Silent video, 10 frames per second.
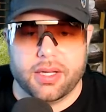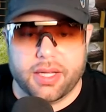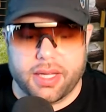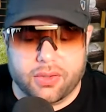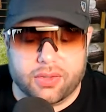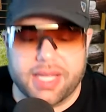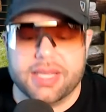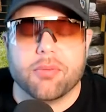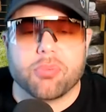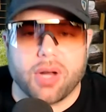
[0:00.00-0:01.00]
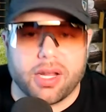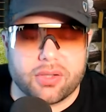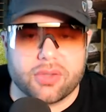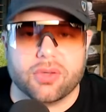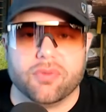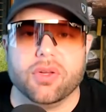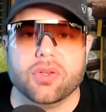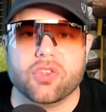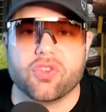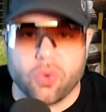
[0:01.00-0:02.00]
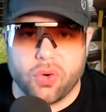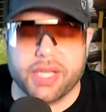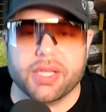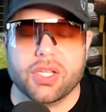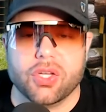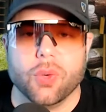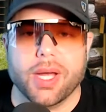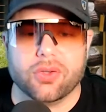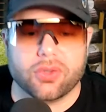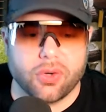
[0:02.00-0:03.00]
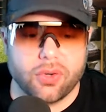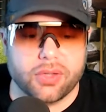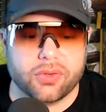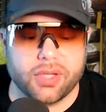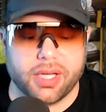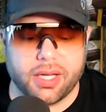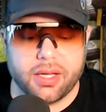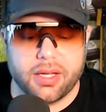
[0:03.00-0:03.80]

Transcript: is in the process of destroying the U.S. currency,